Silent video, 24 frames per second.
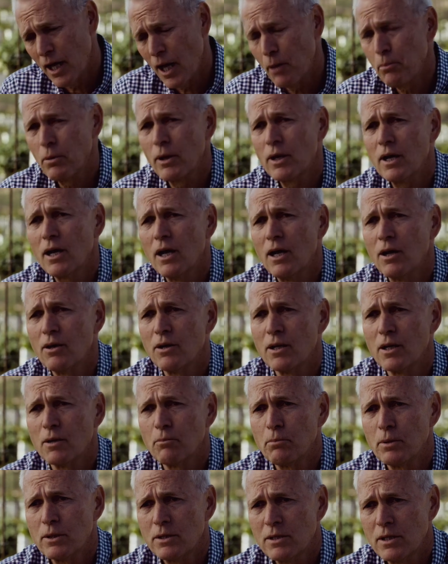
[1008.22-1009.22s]
In Napa
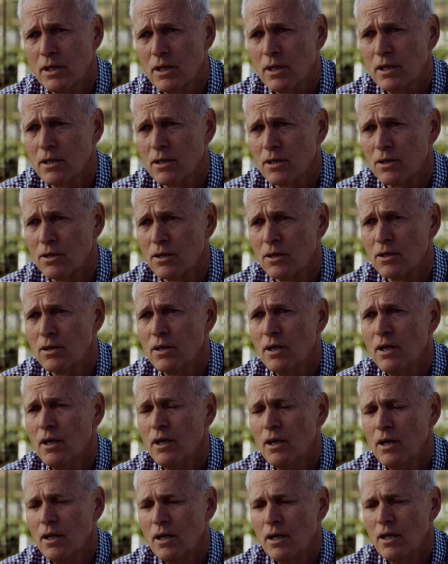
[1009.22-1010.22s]
County in particular,
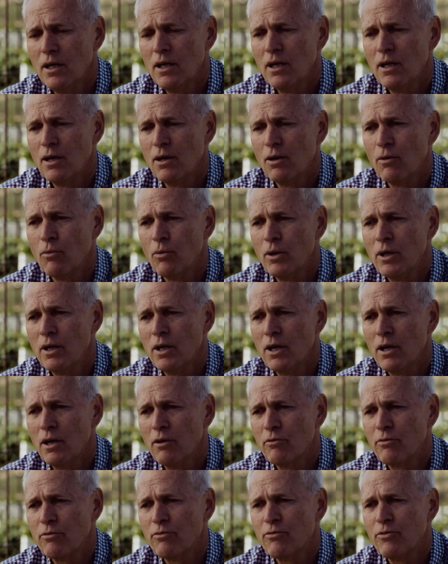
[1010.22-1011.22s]
we
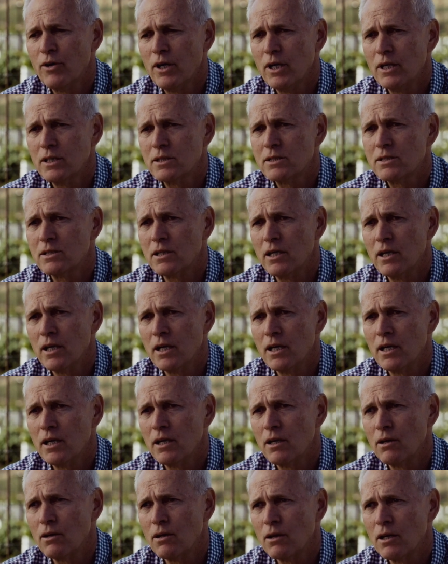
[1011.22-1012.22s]
have faced
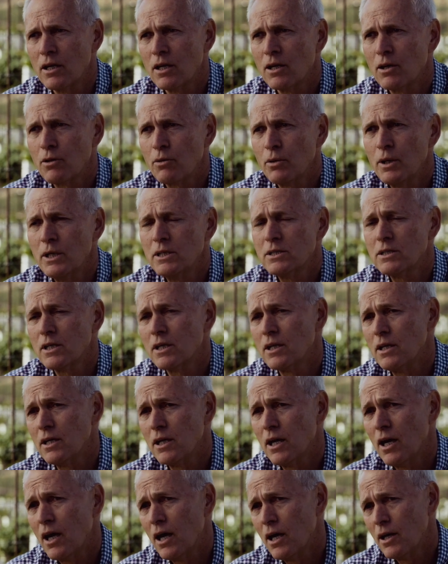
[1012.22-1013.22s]
an
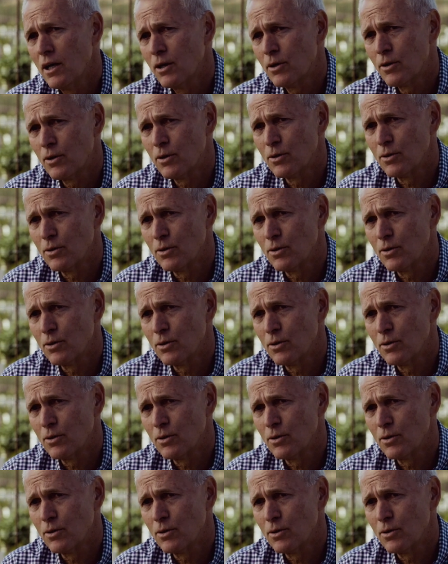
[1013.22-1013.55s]
increasingly high